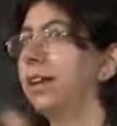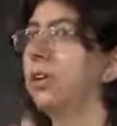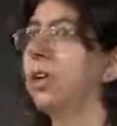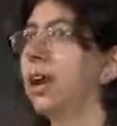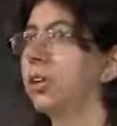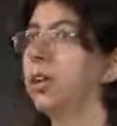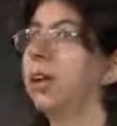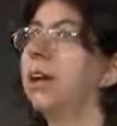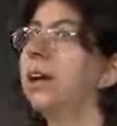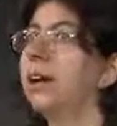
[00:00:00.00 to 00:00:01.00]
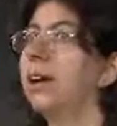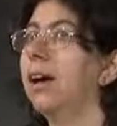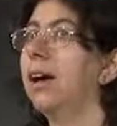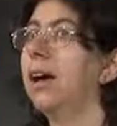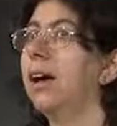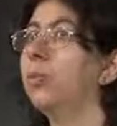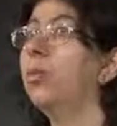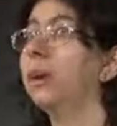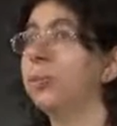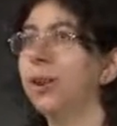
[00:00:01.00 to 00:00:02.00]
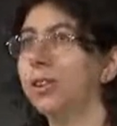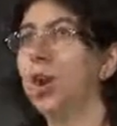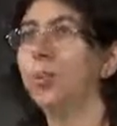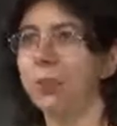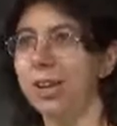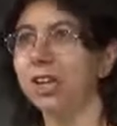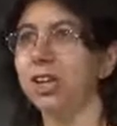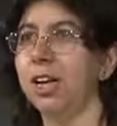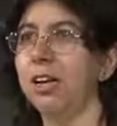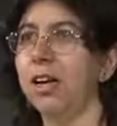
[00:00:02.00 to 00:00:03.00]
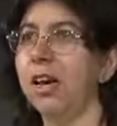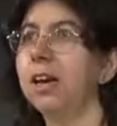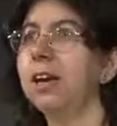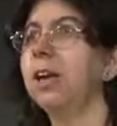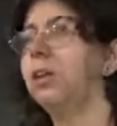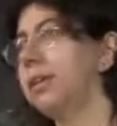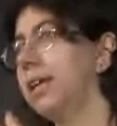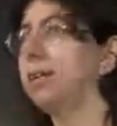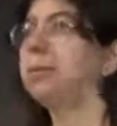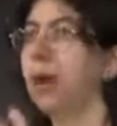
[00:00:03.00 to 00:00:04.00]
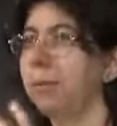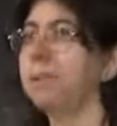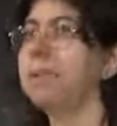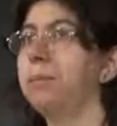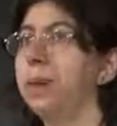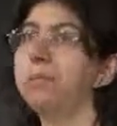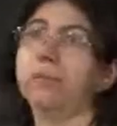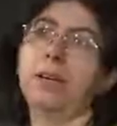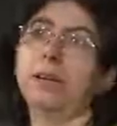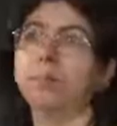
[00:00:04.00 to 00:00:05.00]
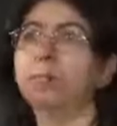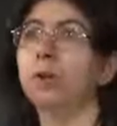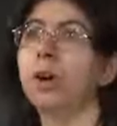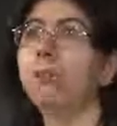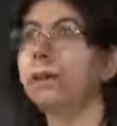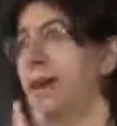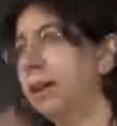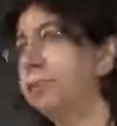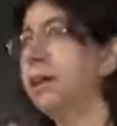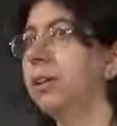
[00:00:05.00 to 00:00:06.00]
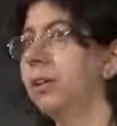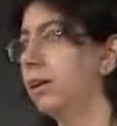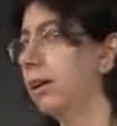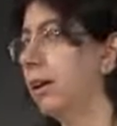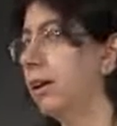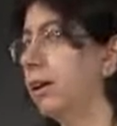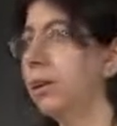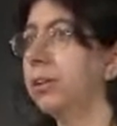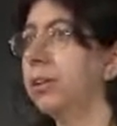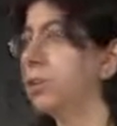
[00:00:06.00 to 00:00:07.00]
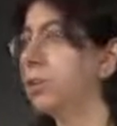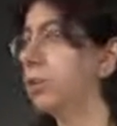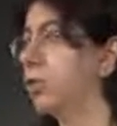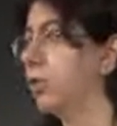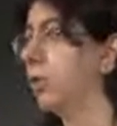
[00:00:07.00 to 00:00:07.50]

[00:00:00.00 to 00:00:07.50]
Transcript: you can actually uh, work with computationally, whereas in other problems that might be more complicated depending on the, on the distribution.